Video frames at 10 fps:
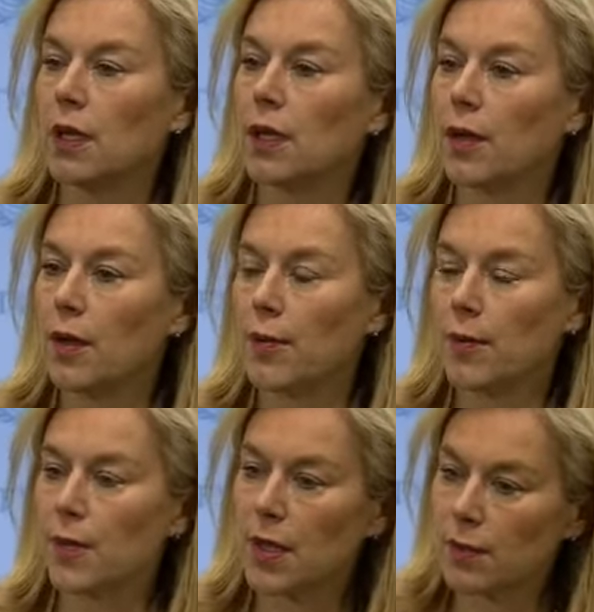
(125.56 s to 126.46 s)

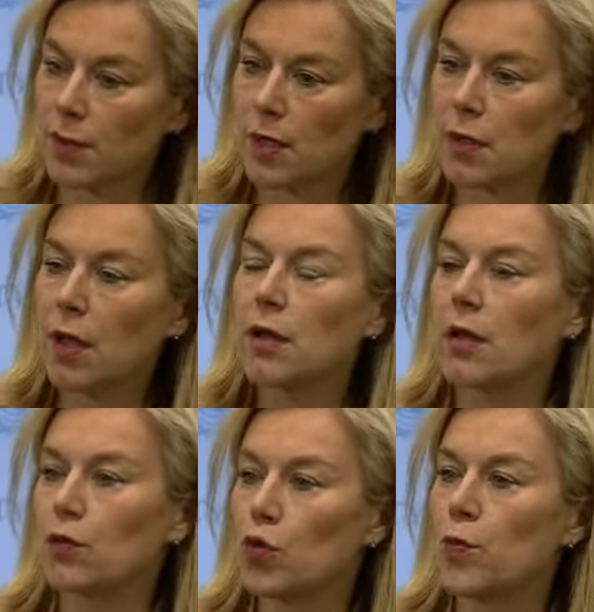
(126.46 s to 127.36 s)
And
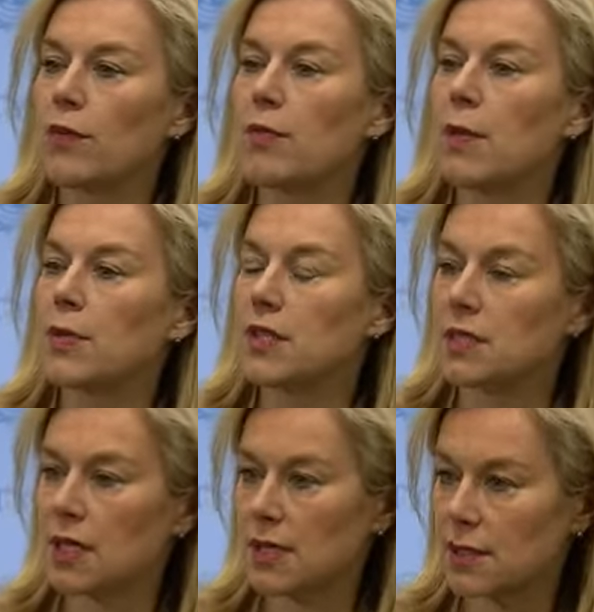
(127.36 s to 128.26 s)
a group of member
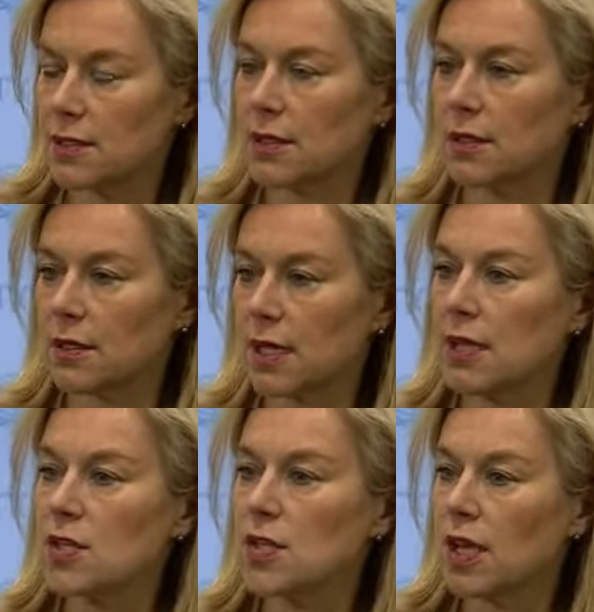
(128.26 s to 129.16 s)
states
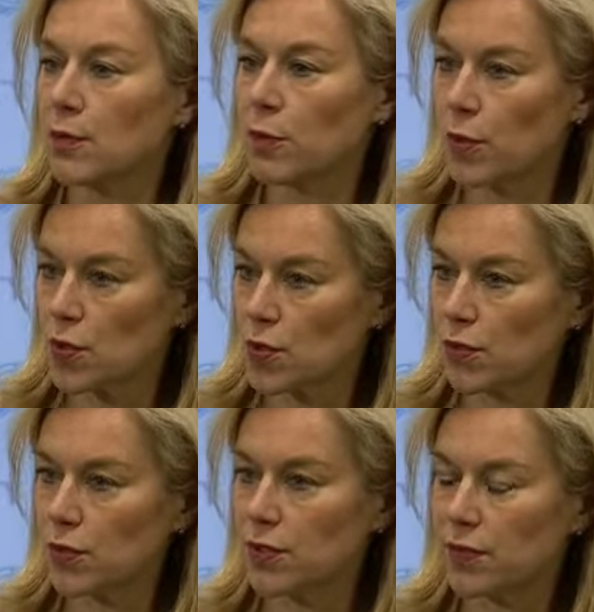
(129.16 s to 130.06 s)
initially had proposed a
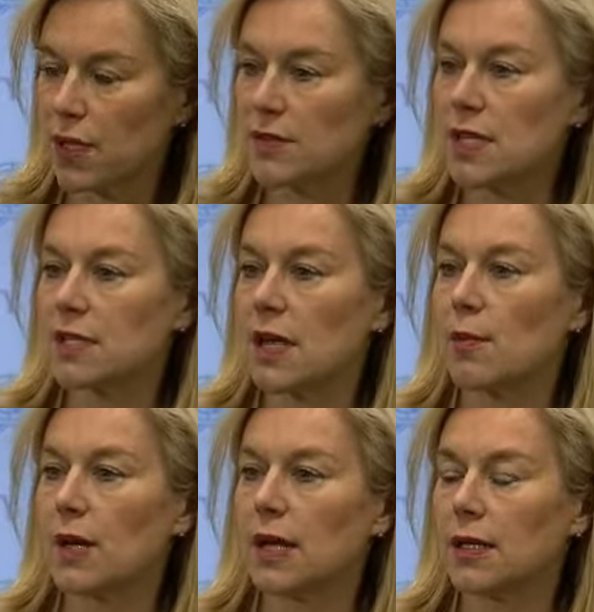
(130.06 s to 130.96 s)
35-day
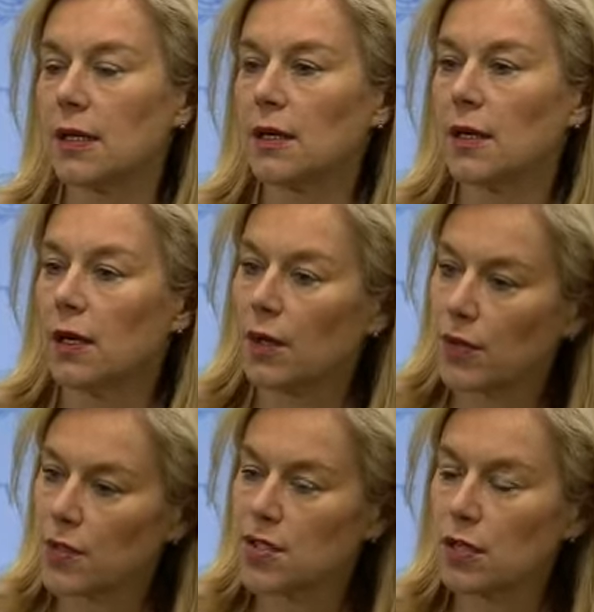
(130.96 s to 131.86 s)
timeline.
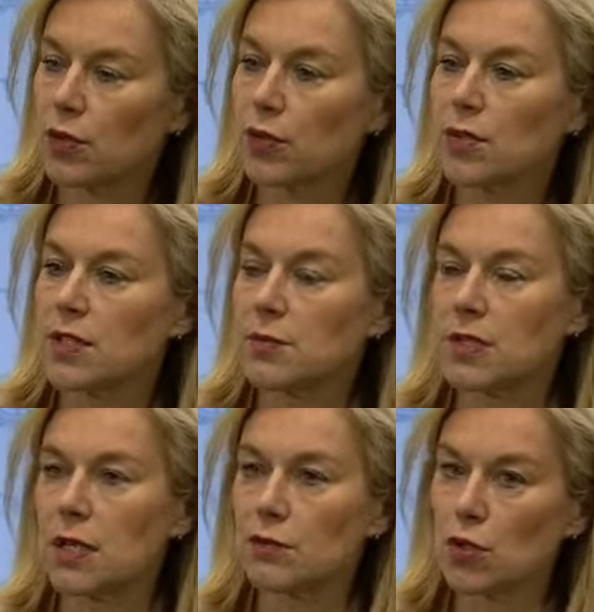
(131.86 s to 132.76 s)
The Syrian authorities
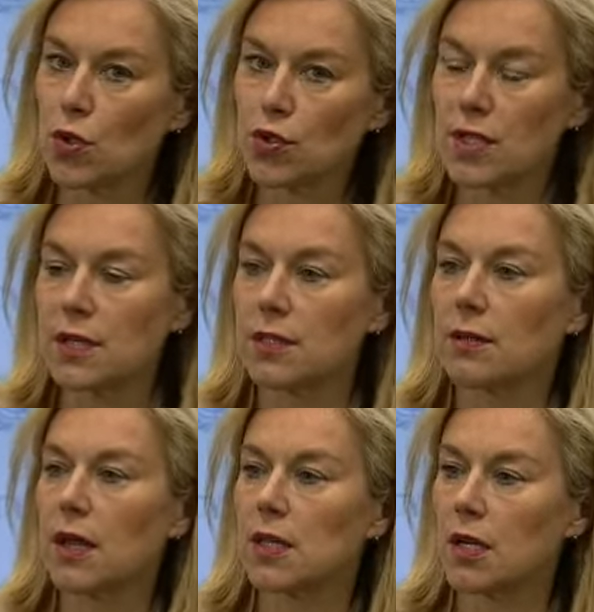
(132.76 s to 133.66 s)
themselves looked at
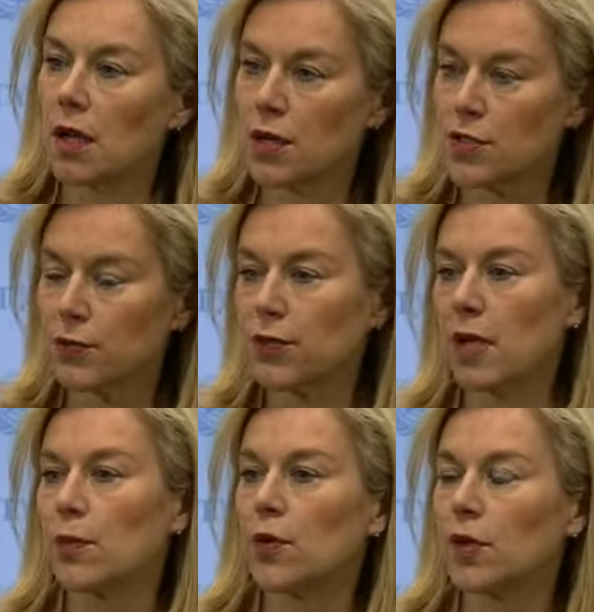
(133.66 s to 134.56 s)
a larger
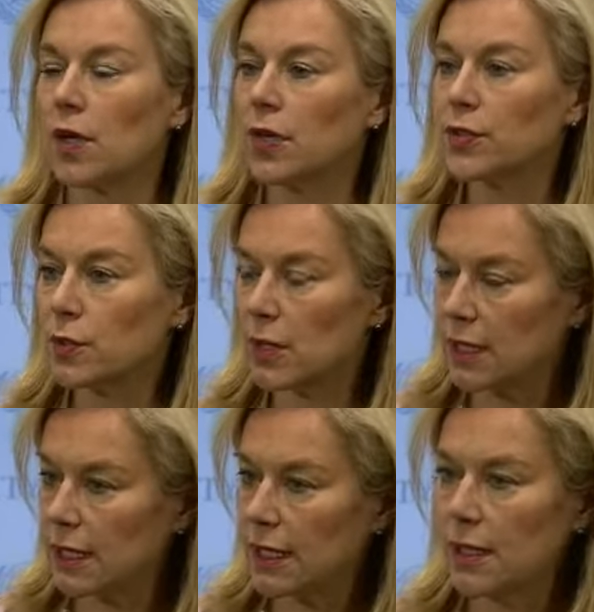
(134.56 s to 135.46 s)
framework.
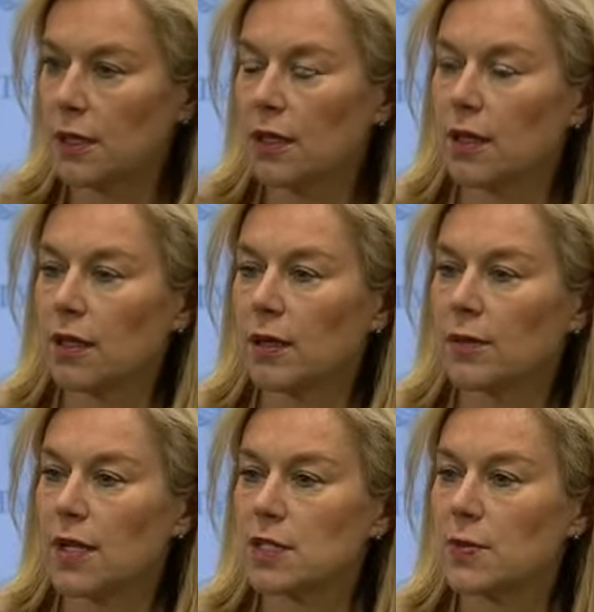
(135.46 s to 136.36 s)
Ultimately,
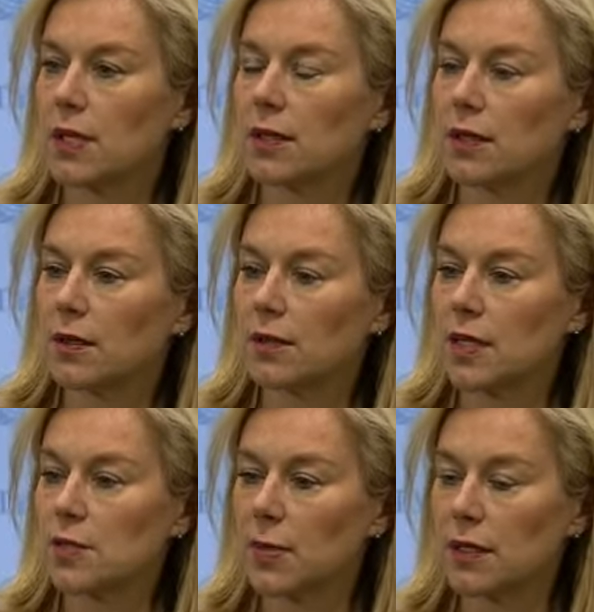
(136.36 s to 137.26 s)
there's been
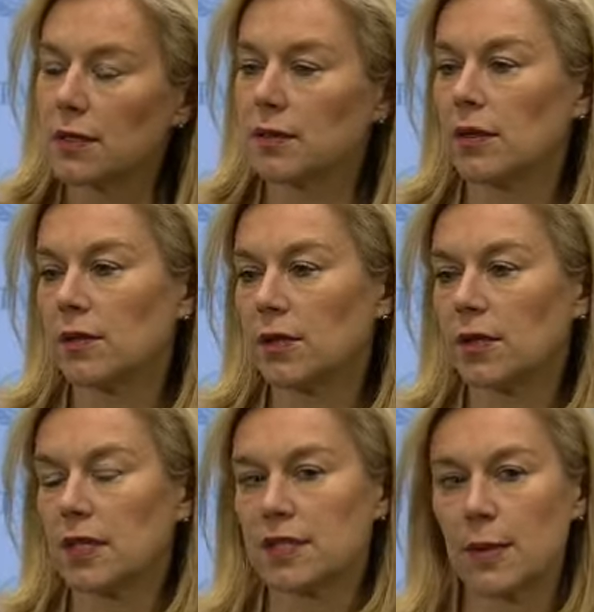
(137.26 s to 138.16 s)

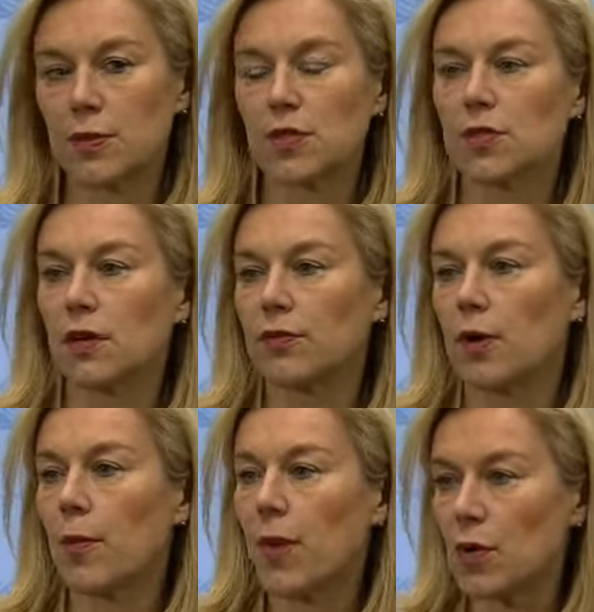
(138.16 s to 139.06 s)
an acceptance of
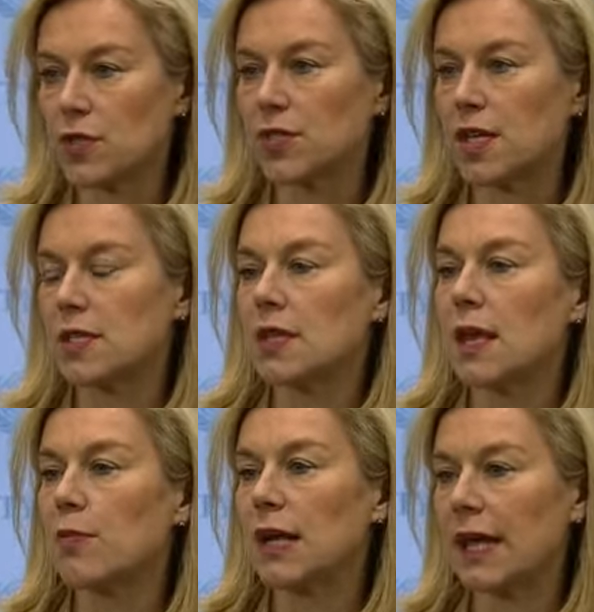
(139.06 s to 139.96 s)
about a
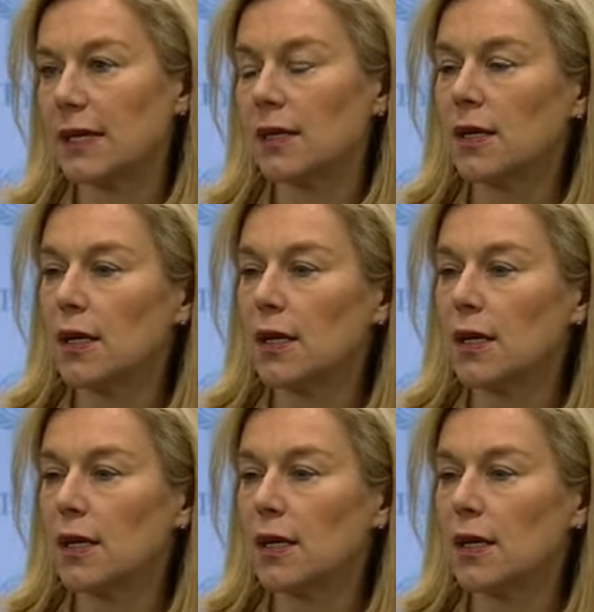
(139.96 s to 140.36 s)
60-day plan,